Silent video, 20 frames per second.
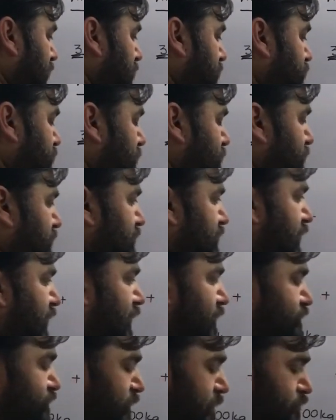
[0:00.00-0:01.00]
if somebody
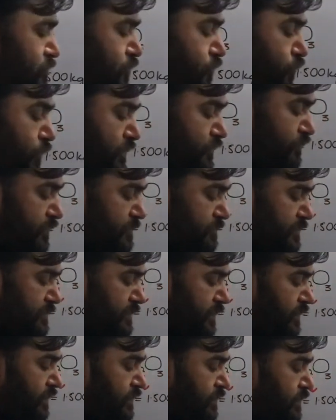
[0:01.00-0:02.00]
asks from you what will be
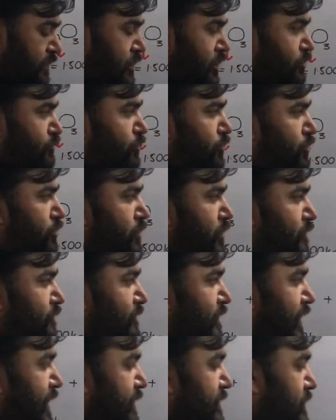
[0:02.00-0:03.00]
the mole
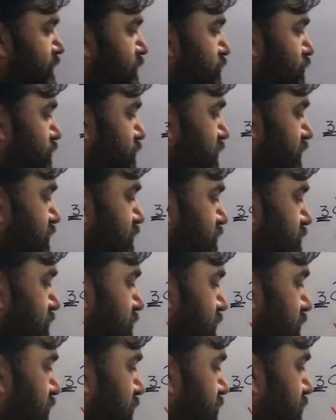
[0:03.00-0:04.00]
of iron, so just
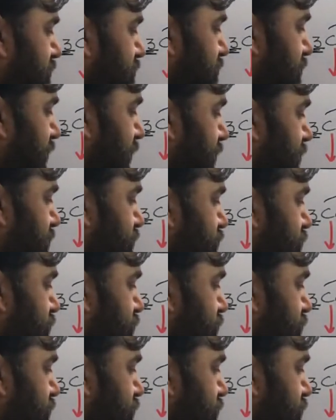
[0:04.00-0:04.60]
it is x,